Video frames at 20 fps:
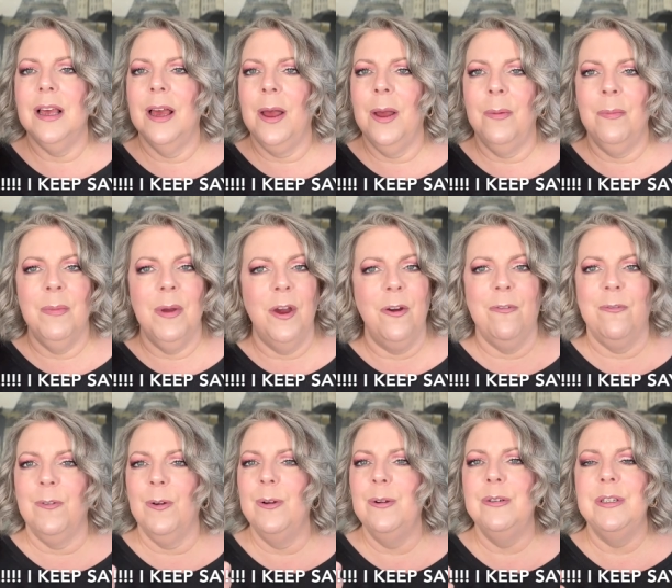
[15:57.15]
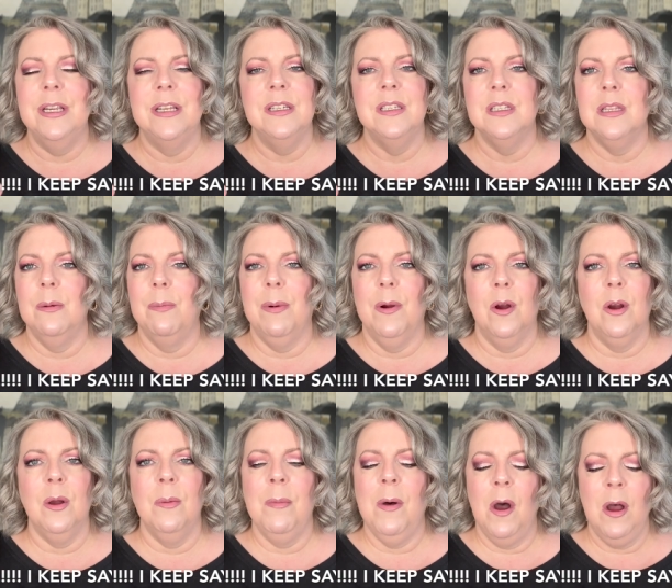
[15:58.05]
um, a fruit is the
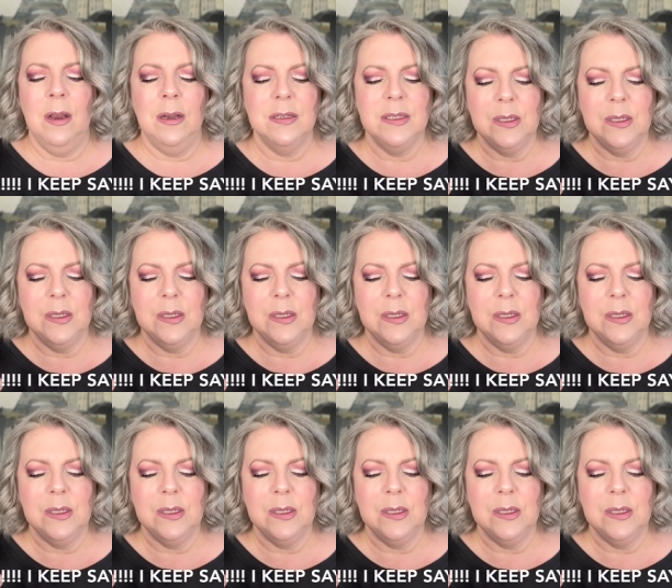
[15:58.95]
bergamot.